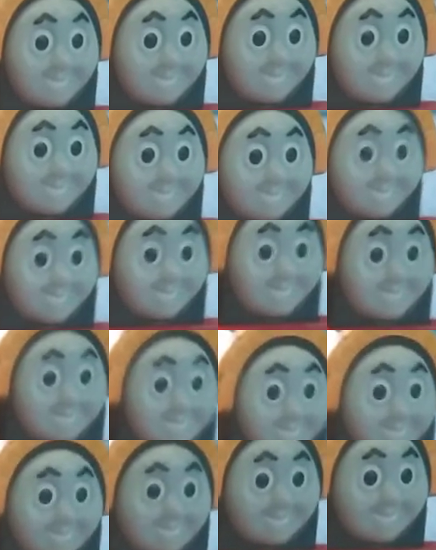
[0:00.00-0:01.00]
He's got a
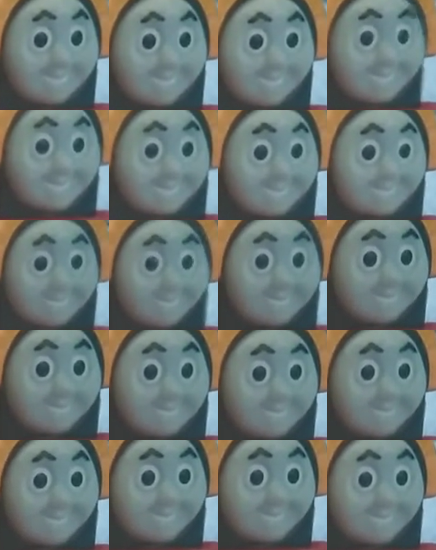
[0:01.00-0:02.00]
toothache.
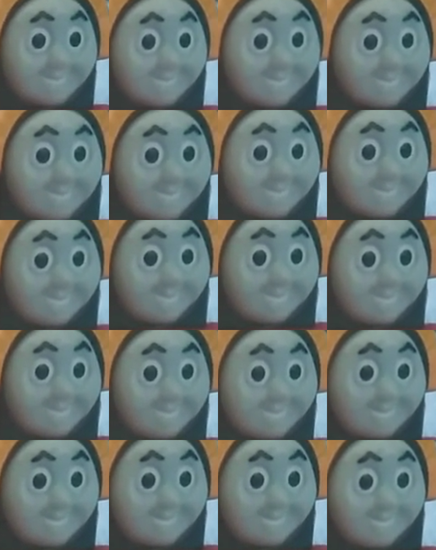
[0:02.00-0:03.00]
He hasn't got a
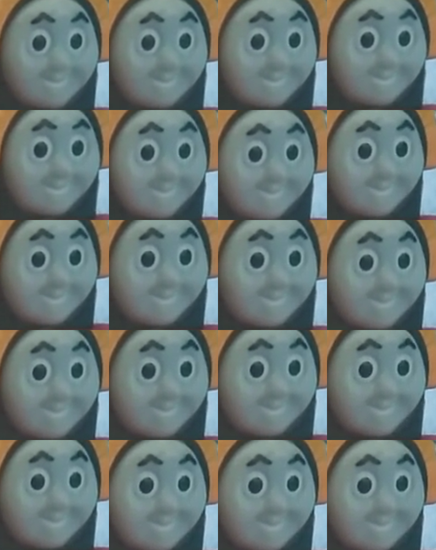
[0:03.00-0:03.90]
toothache, he's got